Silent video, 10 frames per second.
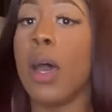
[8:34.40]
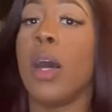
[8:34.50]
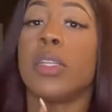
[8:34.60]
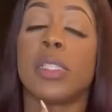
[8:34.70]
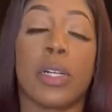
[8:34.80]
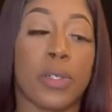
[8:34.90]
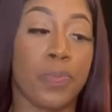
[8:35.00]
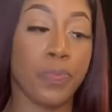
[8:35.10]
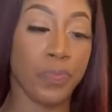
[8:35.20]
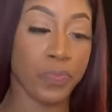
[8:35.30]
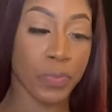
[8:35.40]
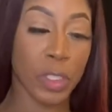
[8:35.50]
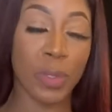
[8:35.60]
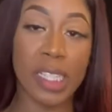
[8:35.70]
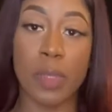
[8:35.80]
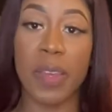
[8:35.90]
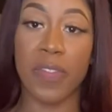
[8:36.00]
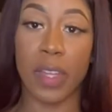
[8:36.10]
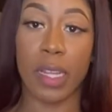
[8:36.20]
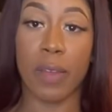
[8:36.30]
So you need to be
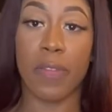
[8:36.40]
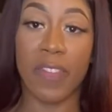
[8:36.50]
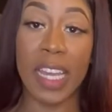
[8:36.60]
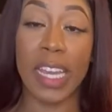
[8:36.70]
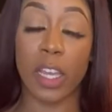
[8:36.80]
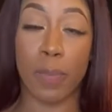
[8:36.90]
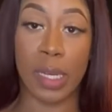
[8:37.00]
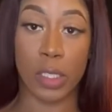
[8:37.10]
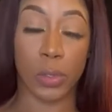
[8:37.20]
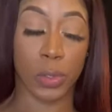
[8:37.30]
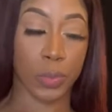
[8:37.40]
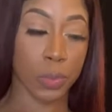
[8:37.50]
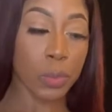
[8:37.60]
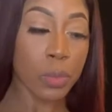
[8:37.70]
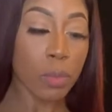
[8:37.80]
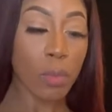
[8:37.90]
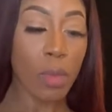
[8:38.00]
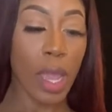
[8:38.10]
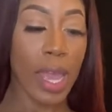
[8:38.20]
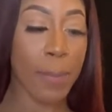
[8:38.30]
feeding your muscles.
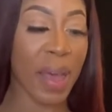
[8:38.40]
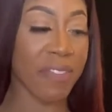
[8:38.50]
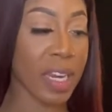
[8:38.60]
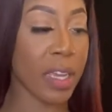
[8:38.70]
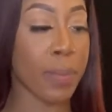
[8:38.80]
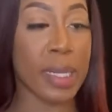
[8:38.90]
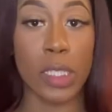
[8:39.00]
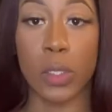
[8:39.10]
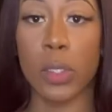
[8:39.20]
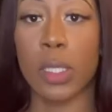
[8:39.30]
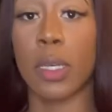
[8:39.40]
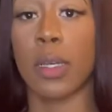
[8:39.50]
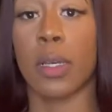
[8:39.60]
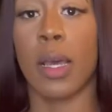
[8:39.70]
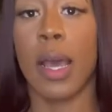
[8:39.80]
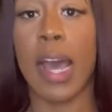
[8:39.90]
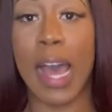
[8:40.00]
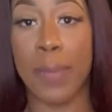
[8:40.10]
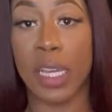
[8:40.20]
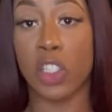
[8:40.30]
And by feeding your muscles,
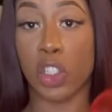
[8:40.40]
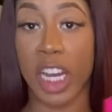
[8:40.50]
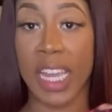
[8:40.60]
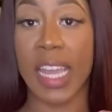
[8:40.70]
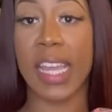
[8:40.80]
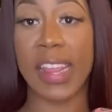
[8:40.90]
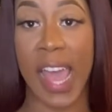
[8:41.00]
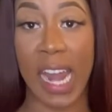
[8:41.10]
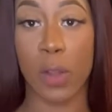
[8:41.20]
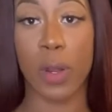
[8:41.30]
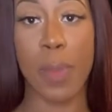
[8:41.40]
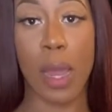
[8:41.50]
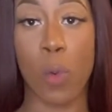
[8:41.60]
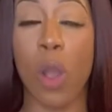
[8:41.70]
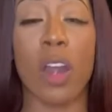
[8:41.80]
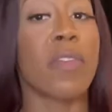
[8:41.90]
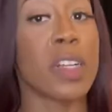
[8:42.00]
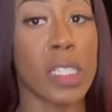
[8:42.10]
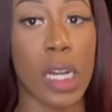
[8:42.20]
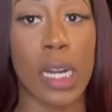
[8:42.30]
I mean drinking the adequate amount of water
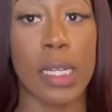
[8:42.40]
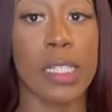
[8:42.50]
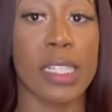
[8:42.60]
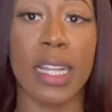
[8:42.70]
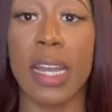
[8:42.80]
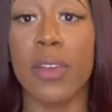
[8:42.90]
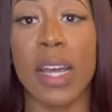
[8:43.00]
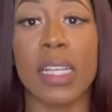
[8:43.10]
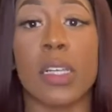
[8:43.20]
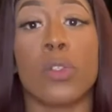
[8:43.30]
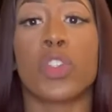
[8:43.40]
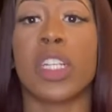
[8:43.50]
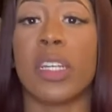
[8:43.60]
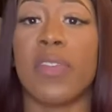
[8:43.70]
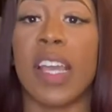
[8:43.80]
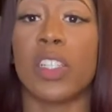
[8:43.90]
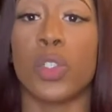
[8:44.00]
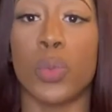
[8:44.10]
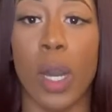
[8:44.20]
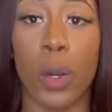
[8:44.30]
for starters. Because a lot of you guys don't drink enough
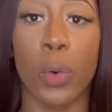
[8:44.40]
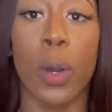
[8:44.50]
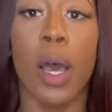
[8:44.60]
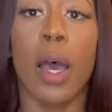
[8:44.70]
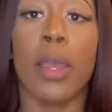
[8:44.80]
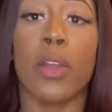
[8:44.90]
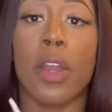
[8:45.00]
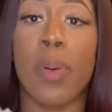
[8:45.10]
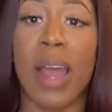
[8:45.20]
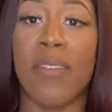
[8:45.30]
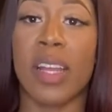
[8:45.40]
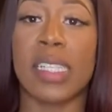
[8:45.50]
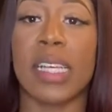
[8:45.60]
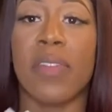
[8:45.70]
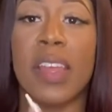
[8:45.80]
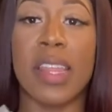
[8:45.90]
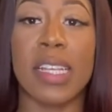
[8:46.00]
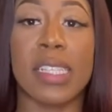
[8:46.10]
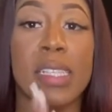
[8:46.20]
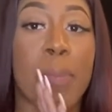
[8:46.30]
H2O. You're depriving yourself. And
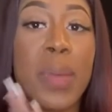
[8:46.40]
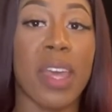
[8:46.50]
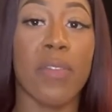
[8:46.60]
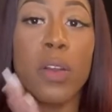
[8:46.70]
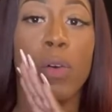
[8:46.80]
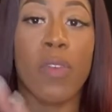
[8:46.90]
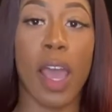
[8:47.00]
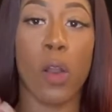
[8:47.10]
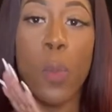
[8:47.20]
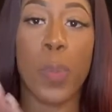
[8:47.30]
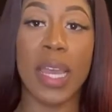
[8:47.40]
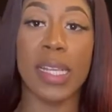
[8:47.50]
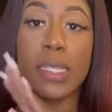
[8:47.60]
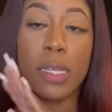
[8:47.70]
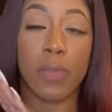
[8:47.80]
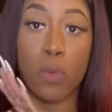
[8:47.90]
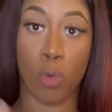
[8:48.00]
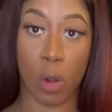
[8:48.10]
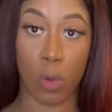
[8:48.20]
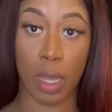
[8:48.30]
this is a pivotal, vital piece of
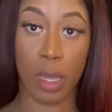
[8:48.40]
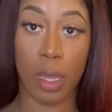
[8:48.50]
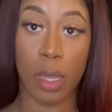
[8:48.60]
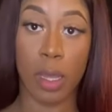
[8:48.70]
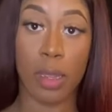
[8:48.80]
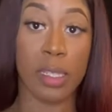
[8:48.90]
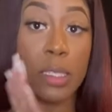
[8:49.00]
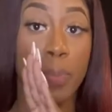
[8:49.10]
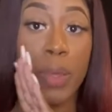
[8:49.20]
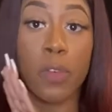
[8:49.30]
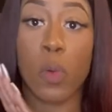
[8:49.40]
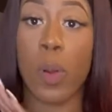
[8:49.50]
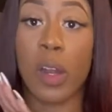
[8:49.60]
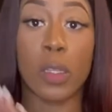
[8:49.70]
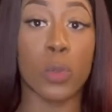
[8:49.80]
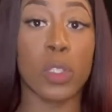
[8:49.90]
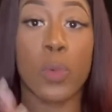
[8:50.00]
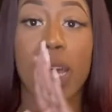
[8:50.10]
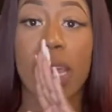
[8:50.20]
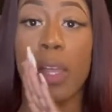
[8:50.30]
growing. This is a pivotal part of
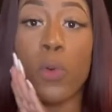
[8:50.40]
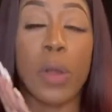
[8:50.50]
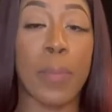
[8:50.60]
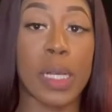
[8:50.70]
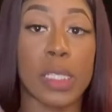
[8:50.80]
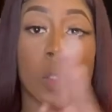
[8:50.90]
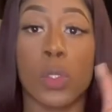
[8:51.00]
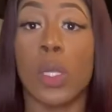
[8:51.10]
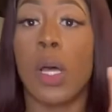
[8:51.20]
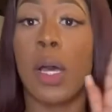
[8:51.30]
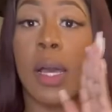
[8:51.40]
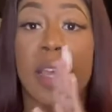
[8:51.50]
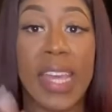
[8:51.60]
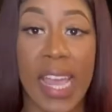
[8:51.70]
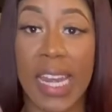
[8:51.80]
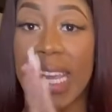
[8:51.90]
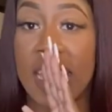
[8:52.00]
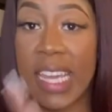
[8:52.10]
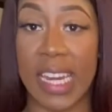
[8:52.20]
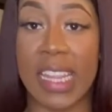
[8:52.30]
losing weight, growing muscle,
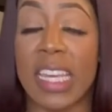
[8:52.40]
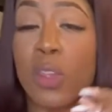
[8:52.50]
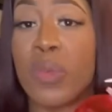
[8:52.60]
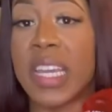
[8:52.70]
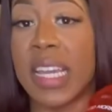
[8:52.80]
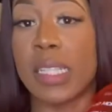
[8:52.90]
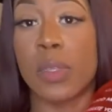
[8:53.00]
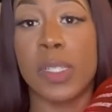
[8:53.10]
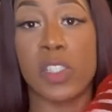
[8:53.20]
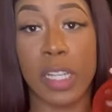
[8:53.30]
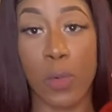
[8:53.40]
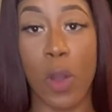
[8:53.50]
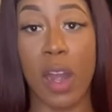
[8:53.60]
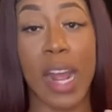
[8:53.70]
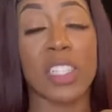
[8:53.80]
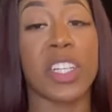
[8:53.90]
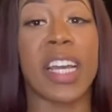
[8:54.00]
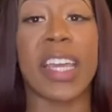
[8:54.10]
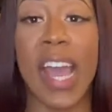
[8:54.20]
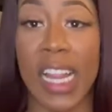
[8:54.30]
gaining anything. You need to be drinking water. I drink
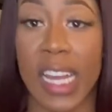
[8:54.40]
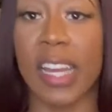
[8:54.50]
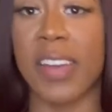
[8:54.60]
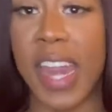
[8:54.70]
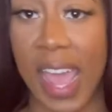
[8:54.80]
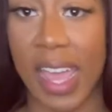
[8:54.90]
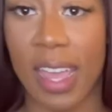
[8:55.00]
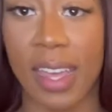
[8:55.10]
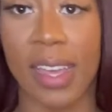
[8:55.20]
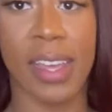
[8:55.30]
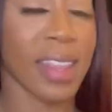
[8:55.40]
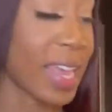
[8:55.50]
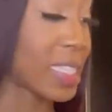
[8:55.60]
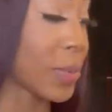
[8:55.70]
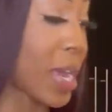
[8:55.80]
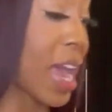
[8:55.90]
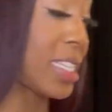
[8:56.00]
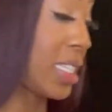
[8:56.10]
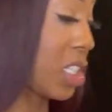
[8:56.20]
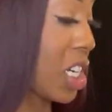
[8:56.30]
1 gallon a day. And that's what
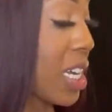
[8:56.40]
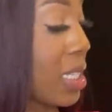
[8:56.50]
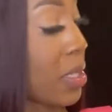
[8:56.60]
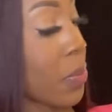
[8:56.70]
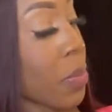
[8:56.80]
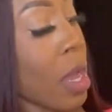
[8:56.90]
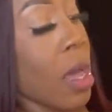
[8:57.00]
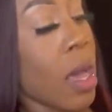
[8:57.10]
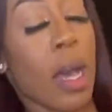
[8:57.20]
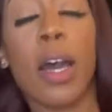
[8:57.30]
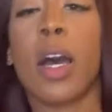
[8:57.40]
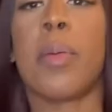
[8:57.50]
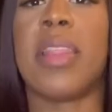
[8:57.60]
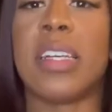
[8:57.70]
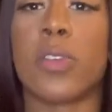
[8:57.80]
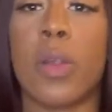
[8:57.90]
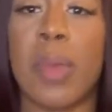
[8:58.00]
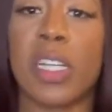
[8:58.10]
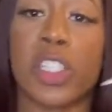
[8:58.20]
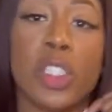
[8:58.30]
I suggest. And that's going to
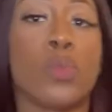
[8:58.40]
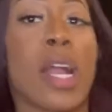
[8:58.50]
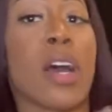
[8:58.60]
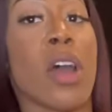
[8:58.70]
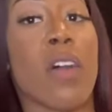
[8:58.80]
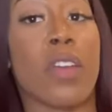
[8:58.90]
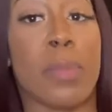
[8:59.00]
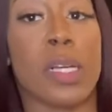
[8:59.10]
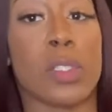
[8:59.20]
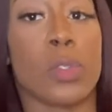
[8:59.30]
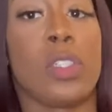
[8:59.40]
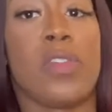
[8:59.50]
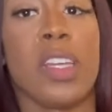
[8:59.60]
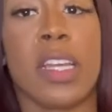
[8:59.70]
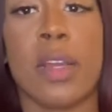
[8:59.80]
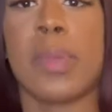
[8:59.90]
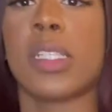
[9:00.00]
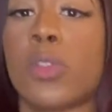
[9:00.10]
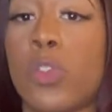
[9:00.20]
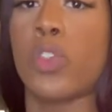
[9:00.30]
make sure you round off your muscles. You're feeding your
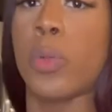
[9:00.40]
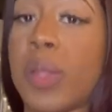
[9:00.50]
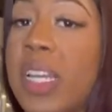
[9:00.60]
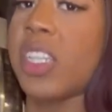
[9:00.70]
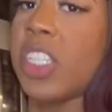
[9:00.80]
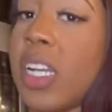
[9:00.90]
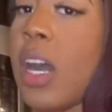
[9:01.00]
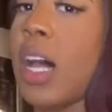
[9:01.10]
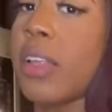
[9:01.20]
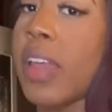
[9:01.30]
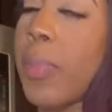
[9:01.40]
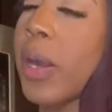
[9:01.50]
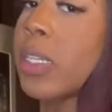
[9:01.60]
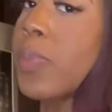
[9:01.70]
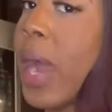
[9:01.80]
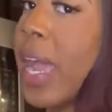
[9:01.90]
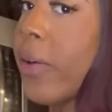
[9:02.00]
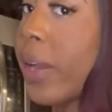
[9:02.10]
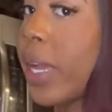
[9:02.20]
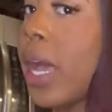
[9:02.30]
muscles. You're replenishing all of that
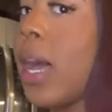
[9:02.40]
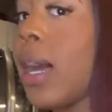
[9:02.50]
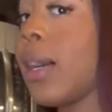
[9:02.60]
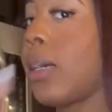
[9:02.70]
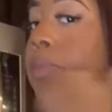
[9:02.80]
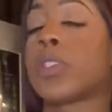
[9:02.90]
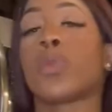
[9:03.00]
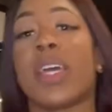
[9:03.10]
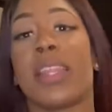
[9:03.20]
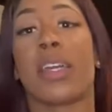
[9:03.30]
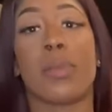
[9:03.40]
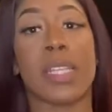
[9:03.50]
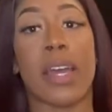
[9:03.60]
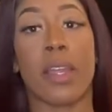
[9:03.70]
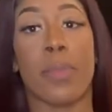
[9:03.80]
perspiring sweat that comes out of your